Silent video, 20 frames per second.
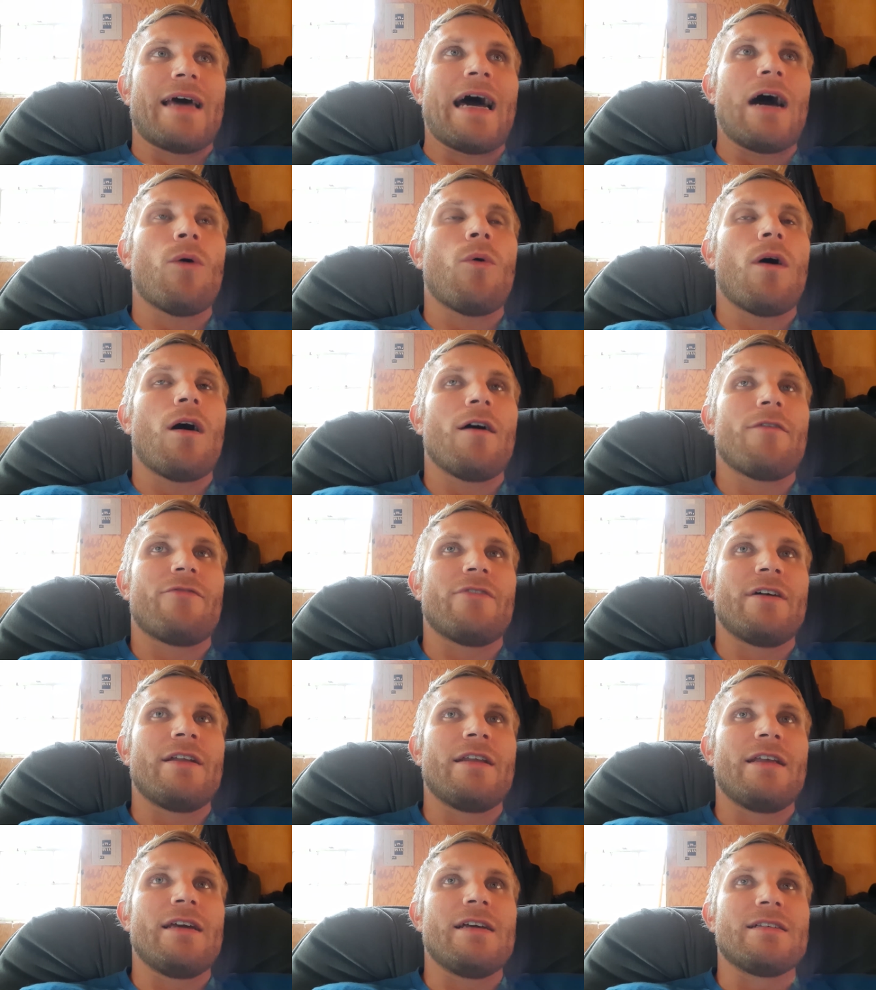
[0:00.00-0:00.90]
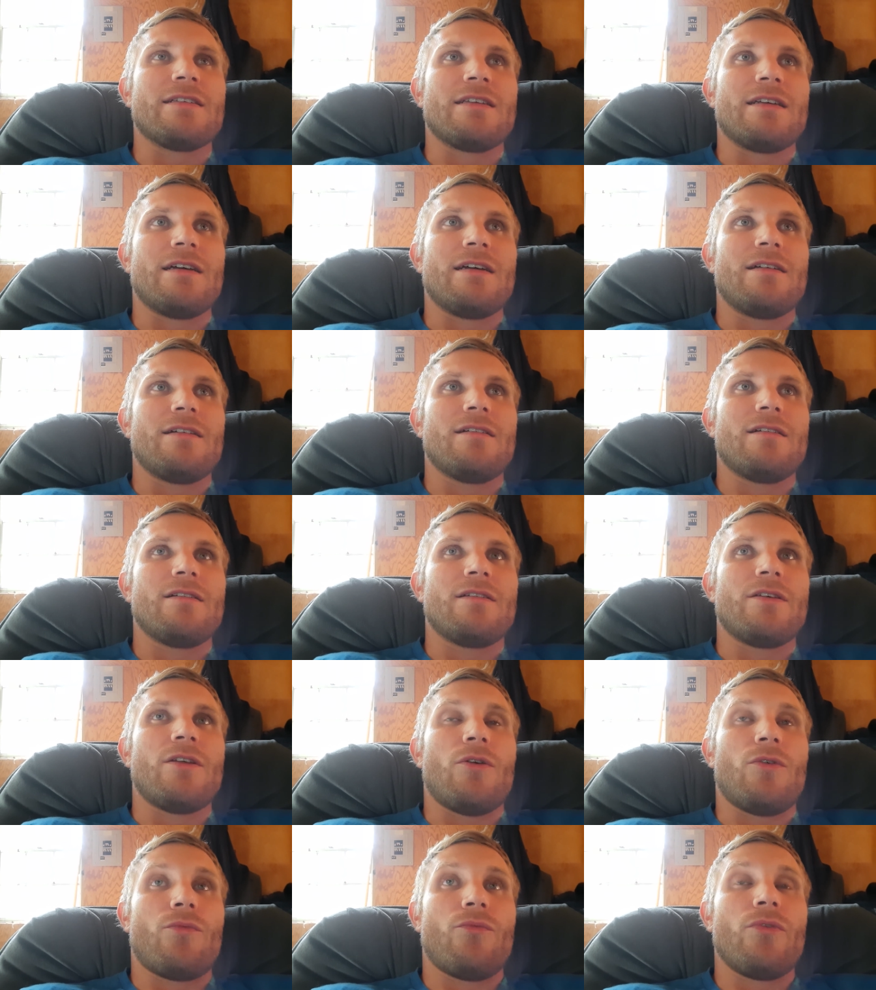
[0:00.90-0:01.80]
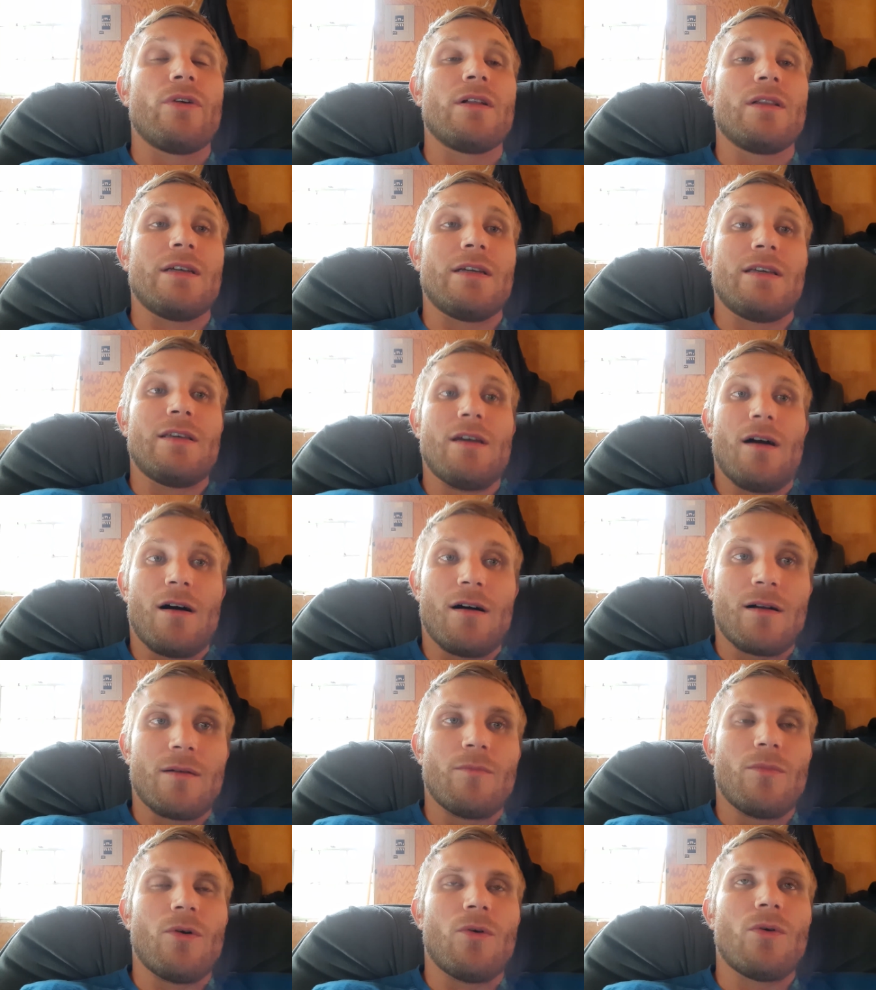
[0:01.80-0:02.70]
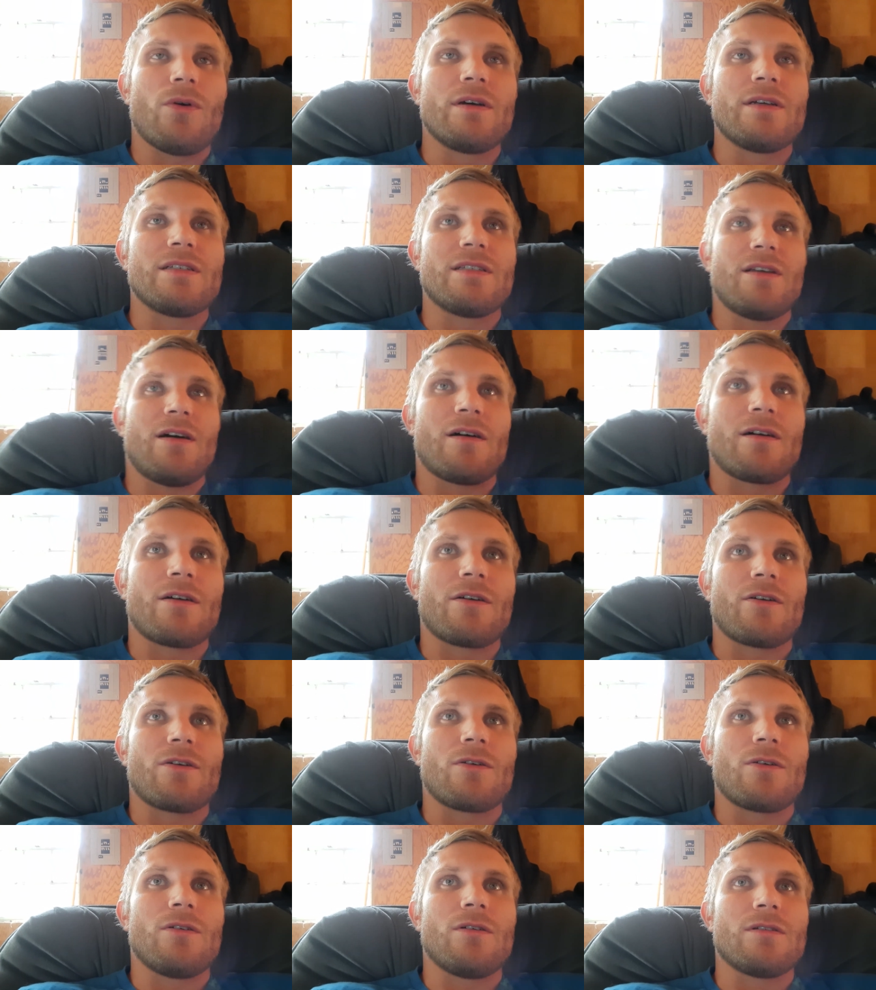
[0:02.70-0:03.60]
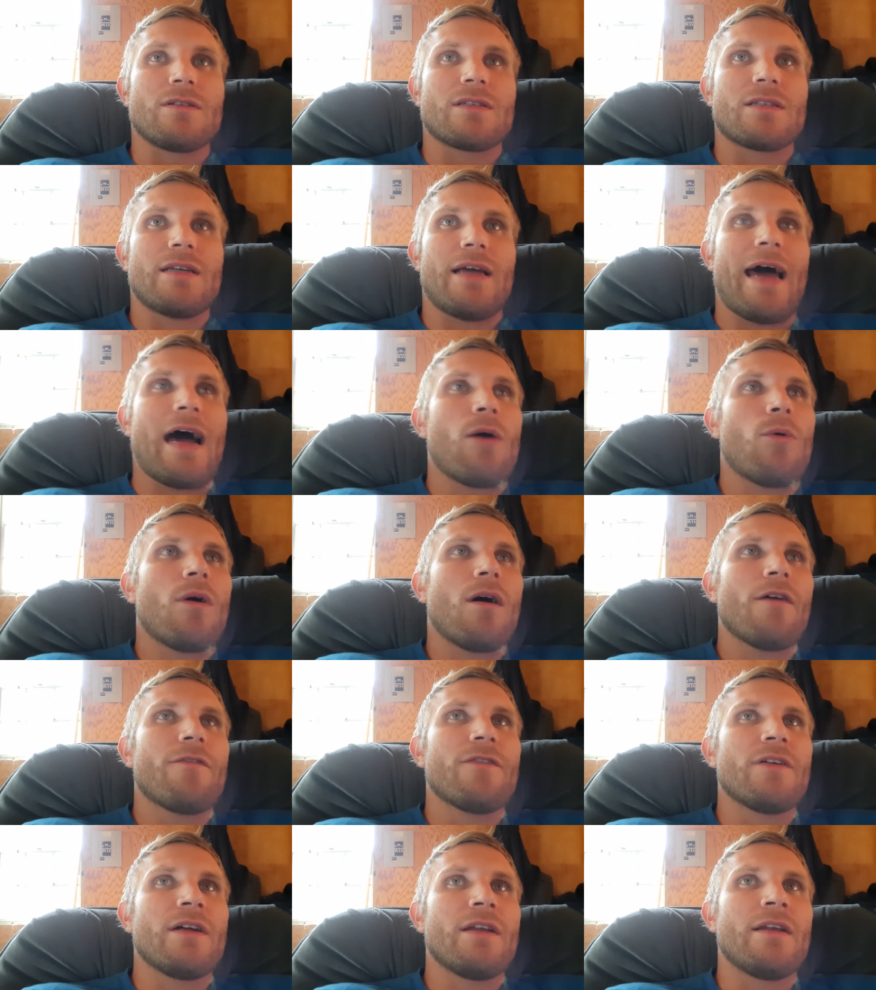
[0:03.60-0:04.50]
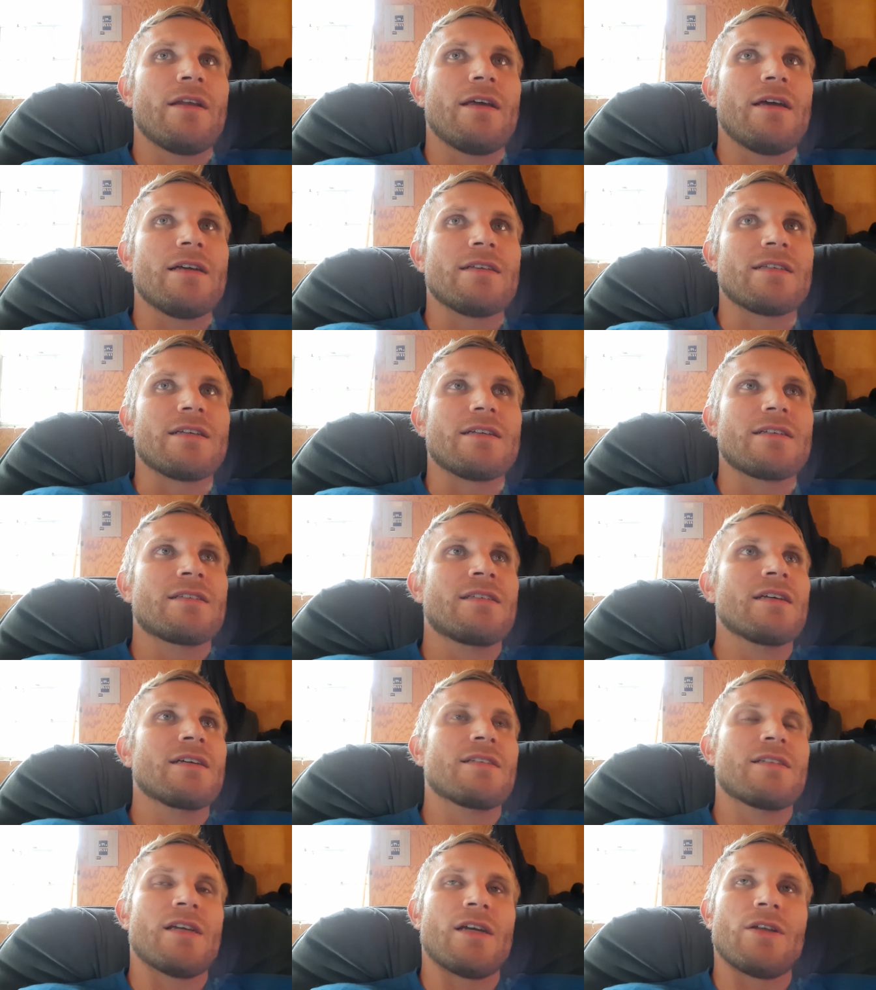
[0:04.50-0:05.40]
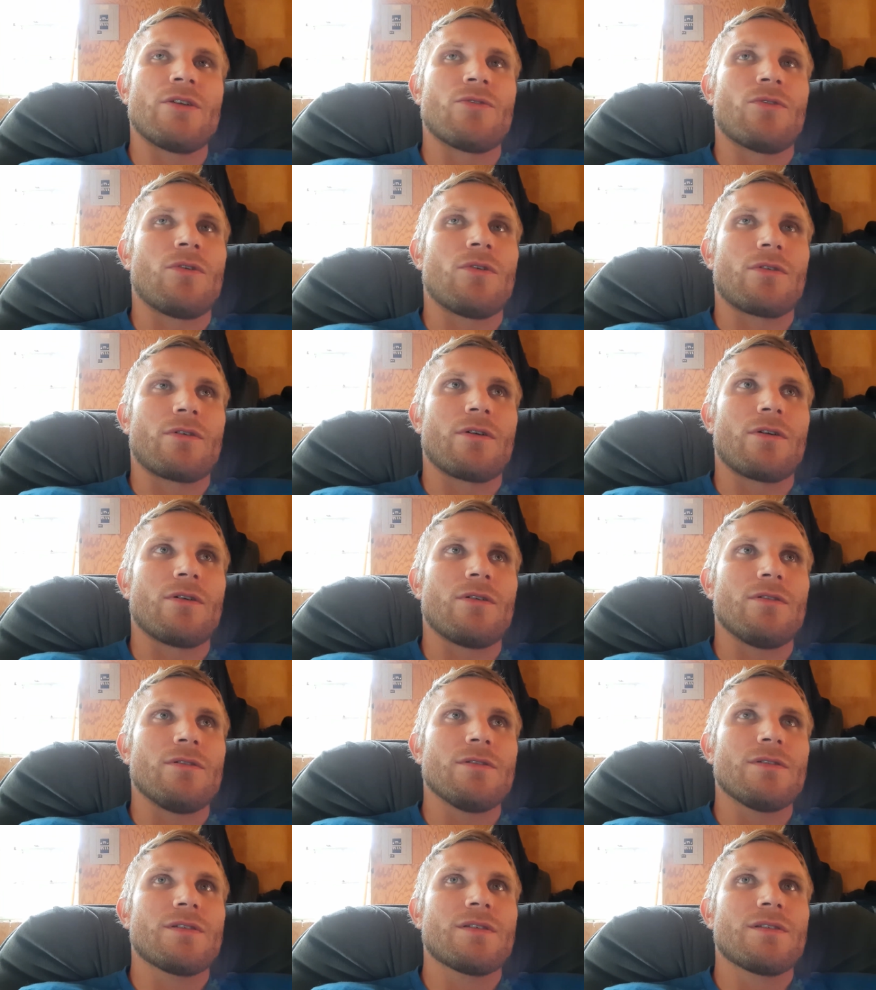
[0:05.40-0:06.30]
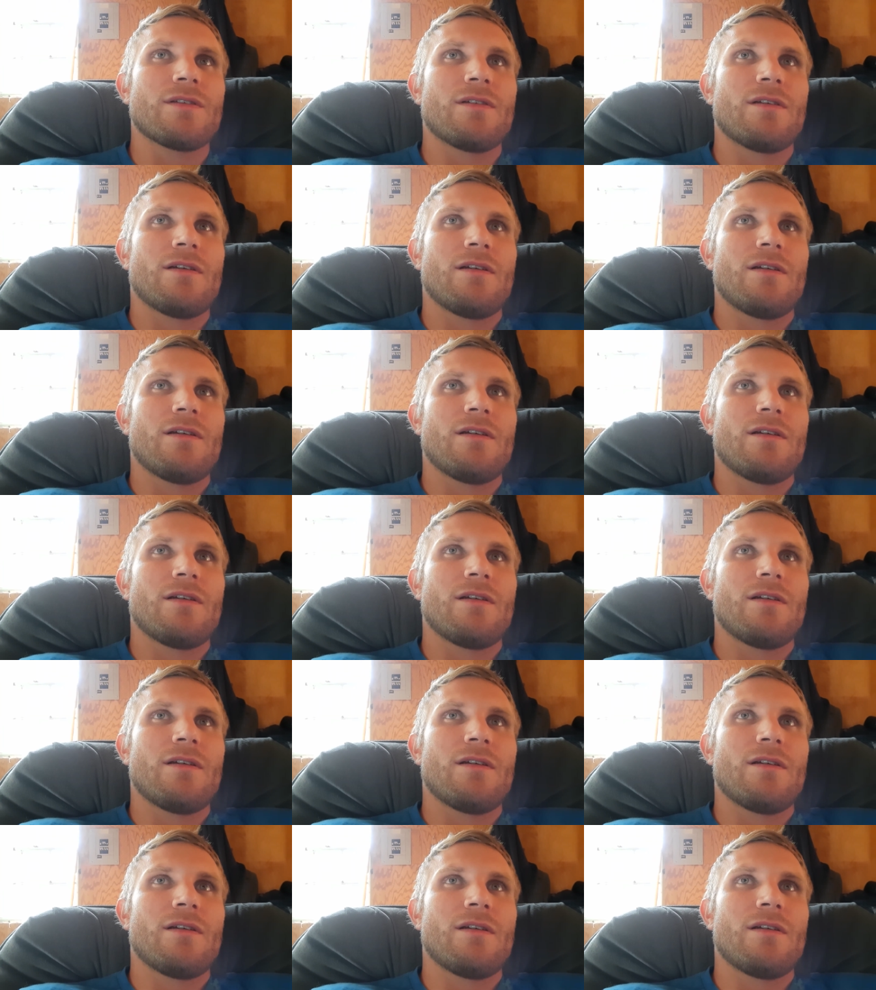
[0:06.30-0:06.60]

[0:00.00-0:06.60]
How often is it, really young boys, young girls? How often is it 16-year-old girls?